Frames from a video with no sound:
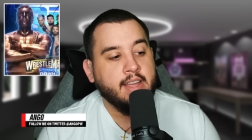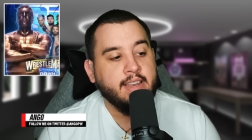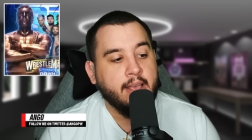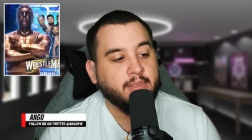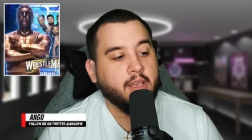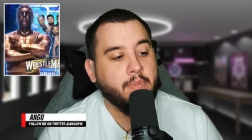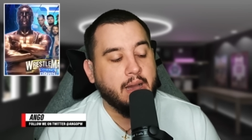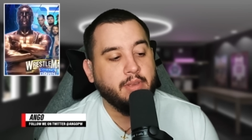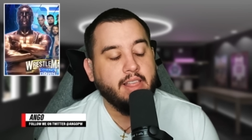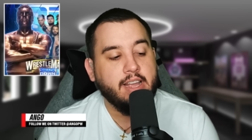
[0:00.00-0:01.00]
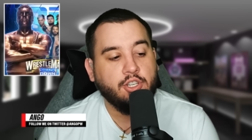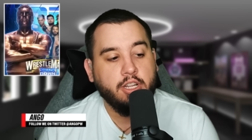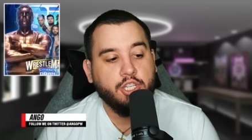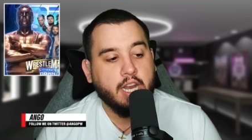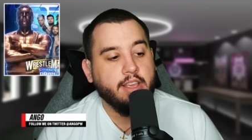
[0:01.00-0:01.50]
Names like Bobby Lashley,
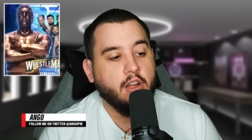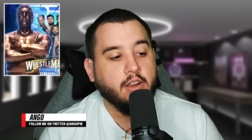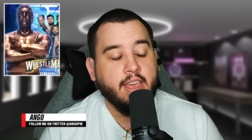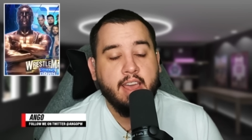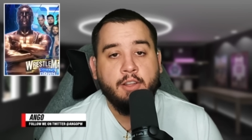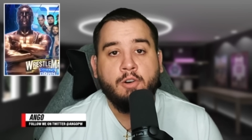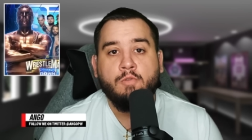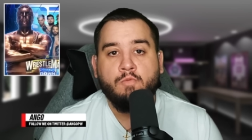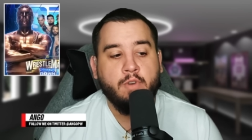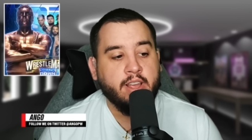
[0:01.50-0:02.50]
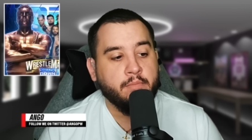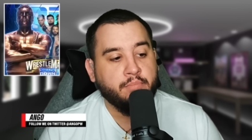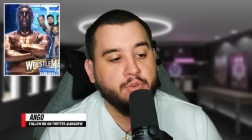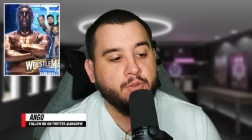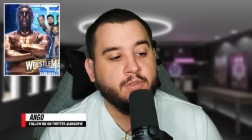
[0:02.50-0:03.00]
Johnny Gargano, Rick
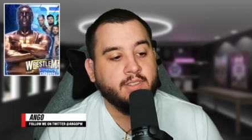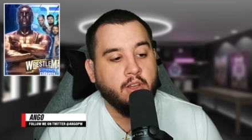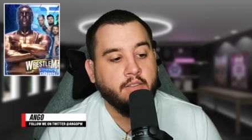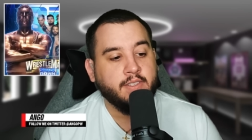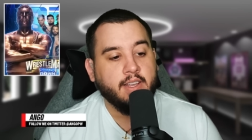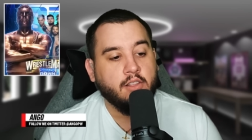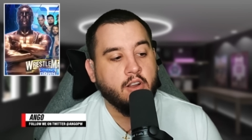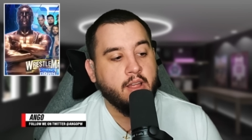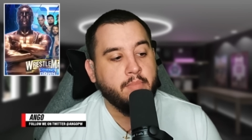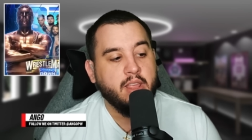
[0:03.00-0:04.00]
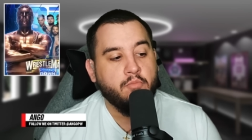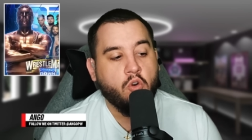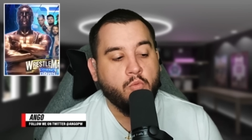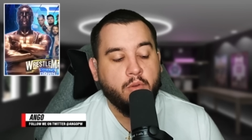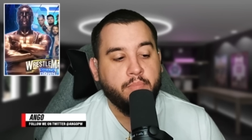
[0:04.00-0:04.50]
Boogs, Dolph Ziggler, and many
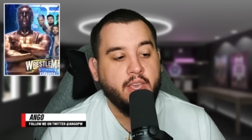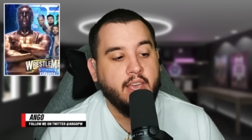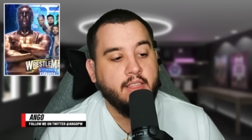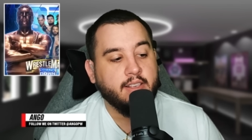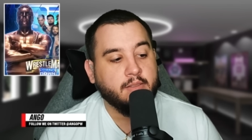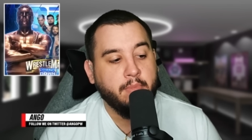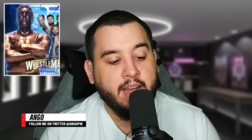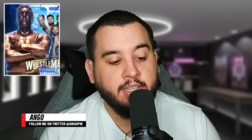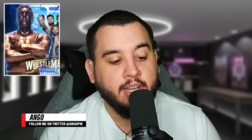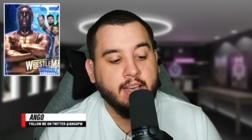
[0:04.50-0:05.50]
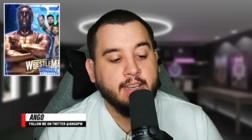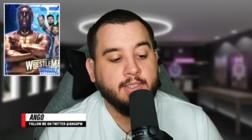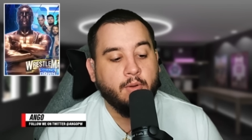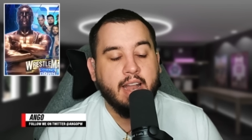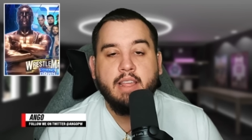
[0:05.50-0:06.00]
more will be in this match.
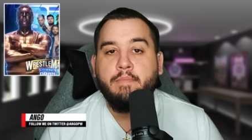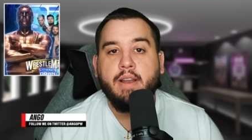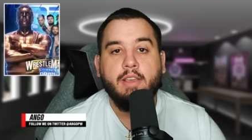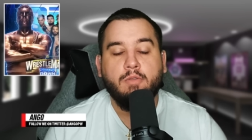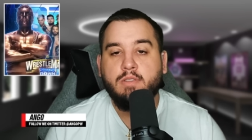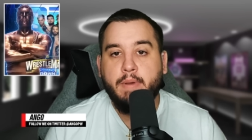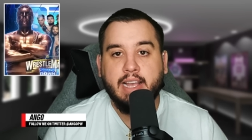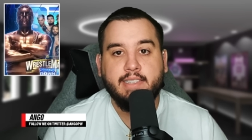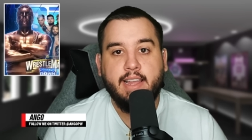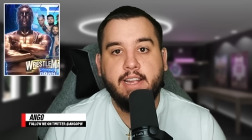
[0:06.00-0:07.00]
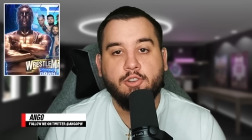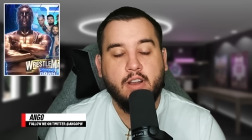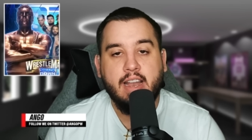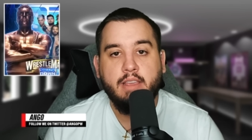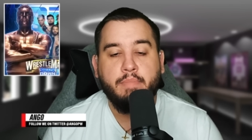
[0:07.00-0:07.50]
So anybody who's backstage or
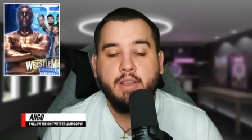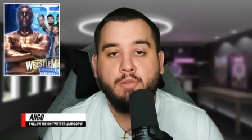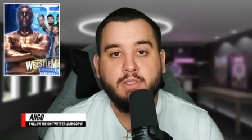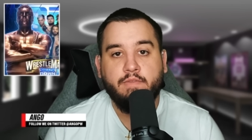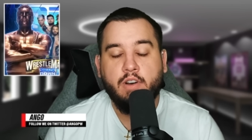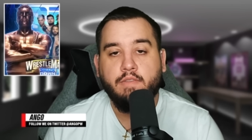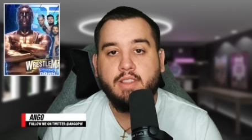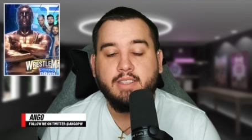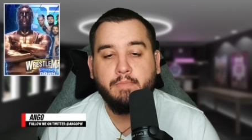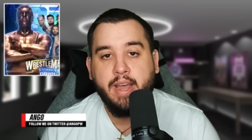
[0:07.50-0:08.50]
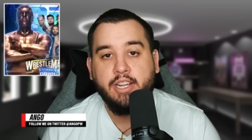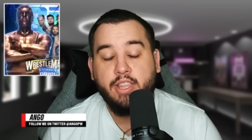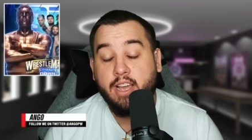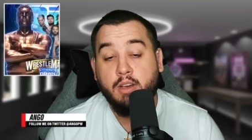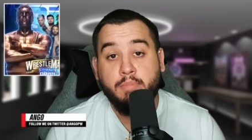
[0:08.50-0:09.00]
anybody who's involved in this match
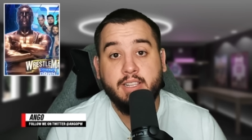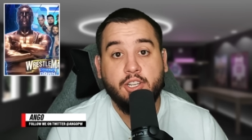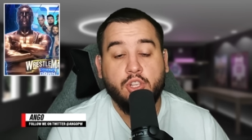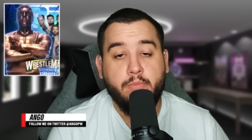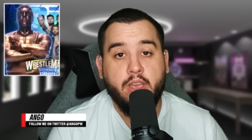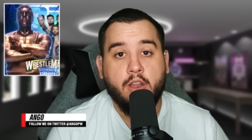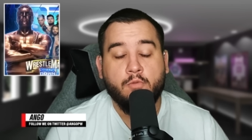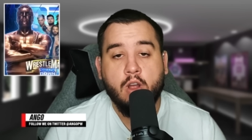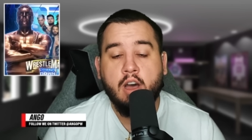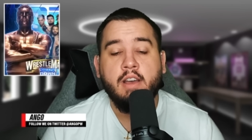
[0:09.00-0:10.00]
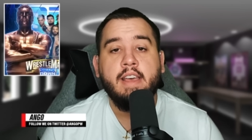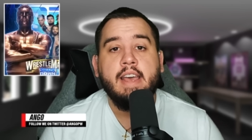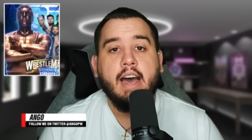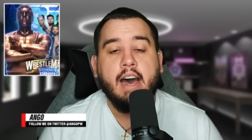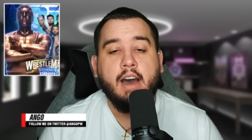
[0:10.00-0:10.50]
that could potentially be on Raw
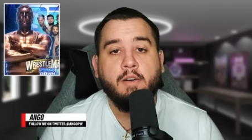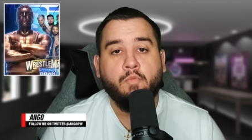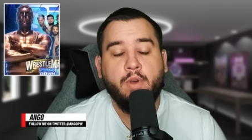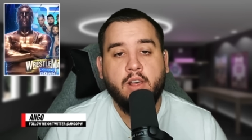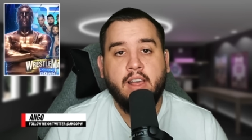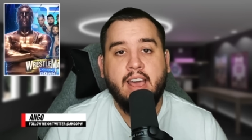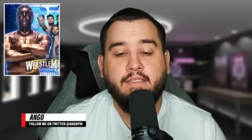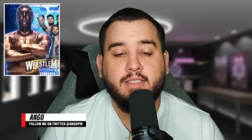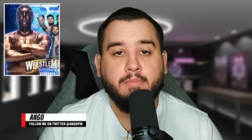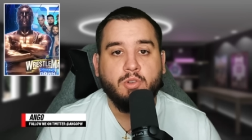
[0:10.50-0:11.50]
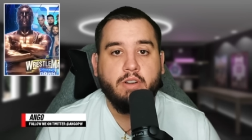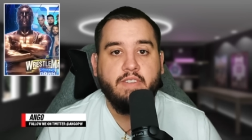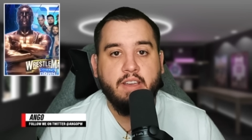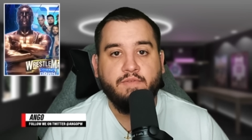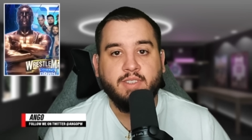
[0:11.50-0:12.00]
will have some sort of
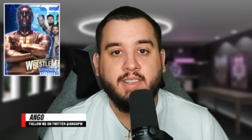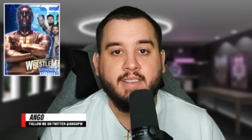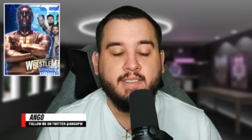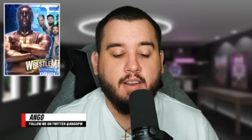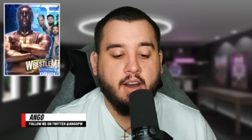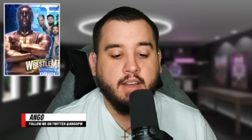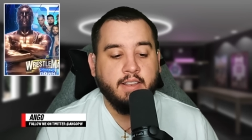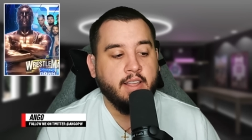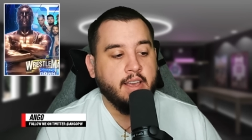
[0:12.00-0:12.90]
emphasis on